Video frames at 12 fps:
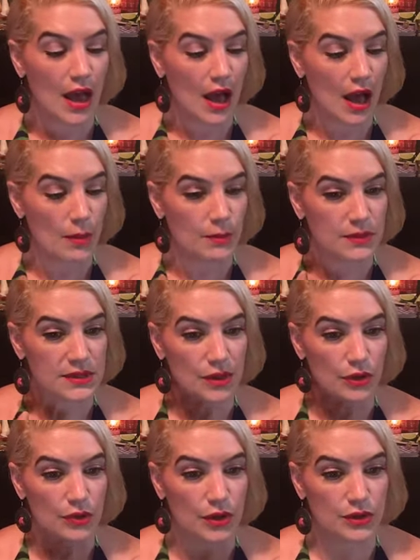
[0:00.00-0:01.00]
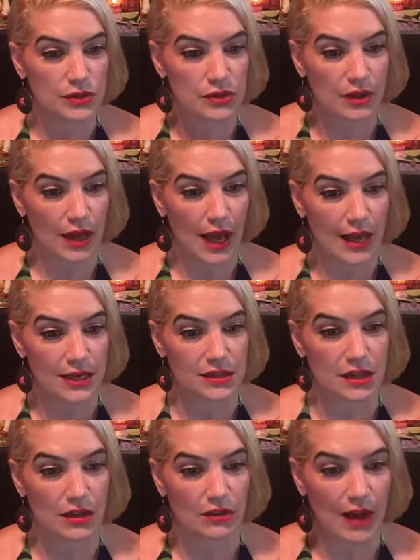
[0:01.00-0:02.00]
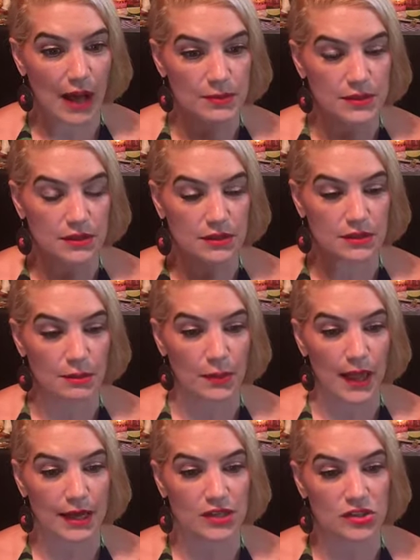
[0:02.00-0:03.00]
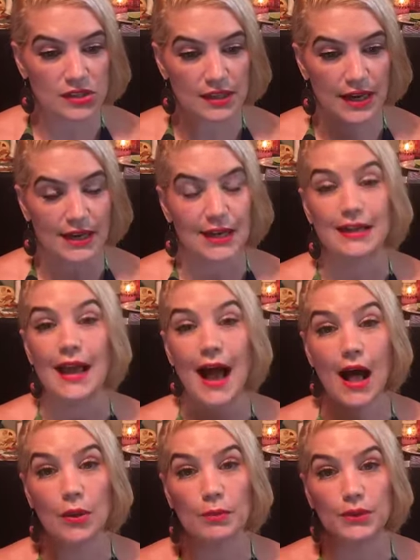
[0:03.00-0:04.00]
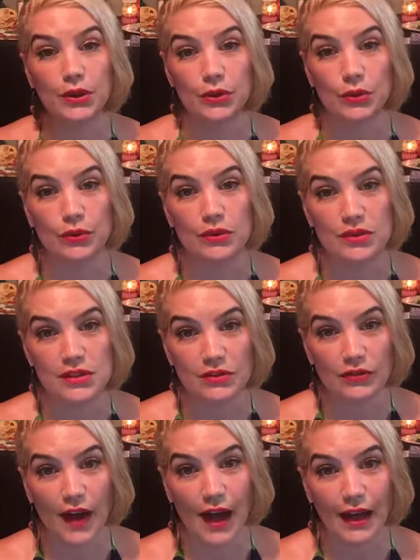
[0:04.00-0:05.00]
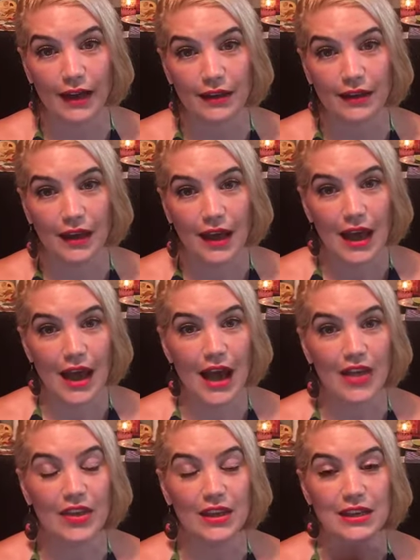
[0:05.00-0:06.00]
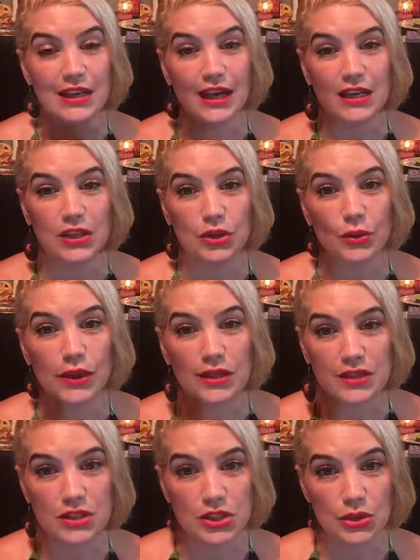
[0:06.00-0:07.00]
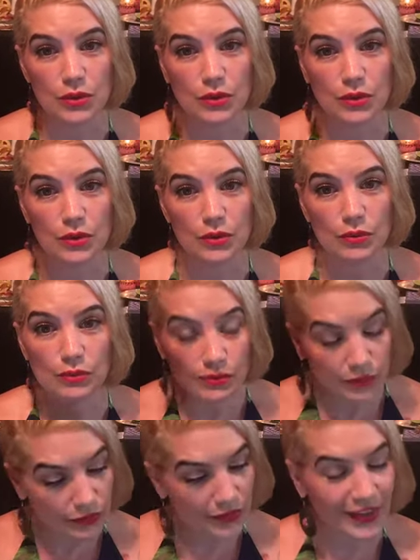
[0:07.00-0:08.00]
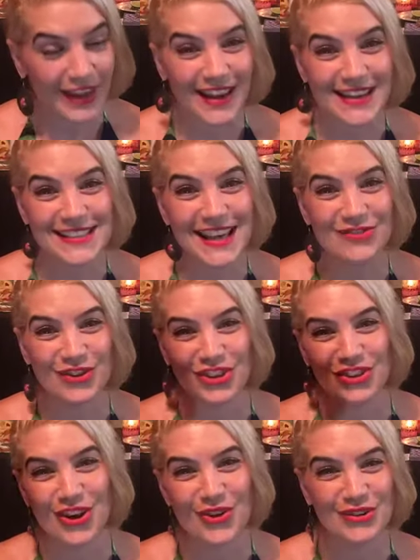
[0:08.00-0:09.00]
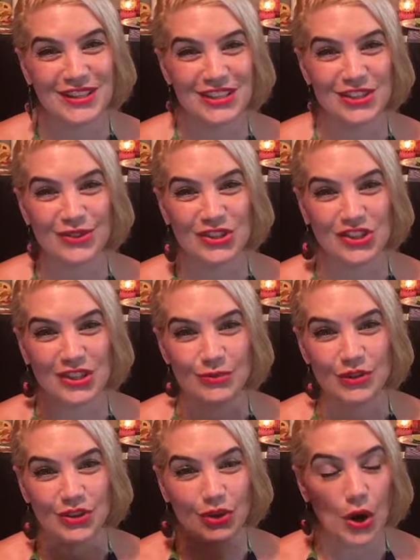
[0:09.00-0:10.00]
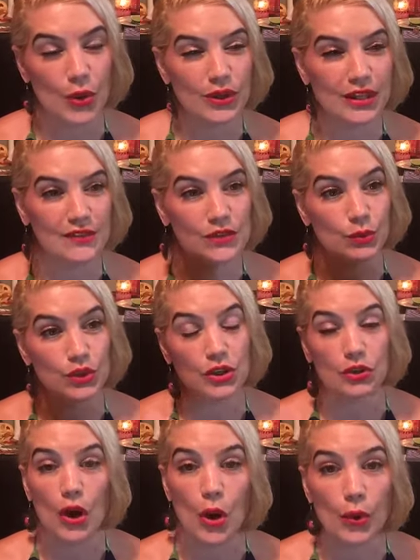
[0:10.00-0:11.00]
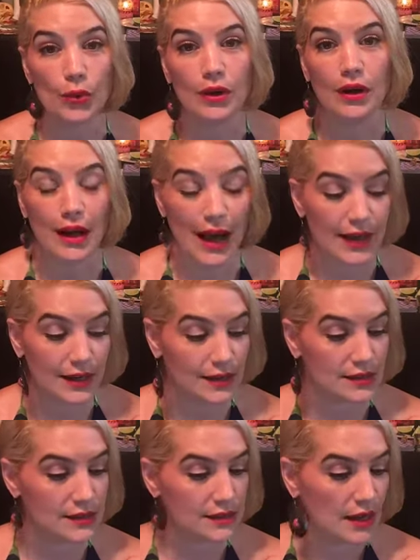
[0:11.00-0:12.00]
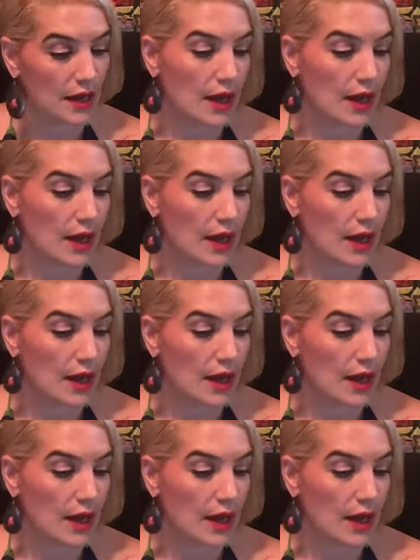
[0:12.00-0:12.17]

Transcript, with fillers: Um, so those are the kind of obstacles and blockages that I can help you define and then get you in tune, like I said, with your own intuition, with your own gifts, with your own guidance.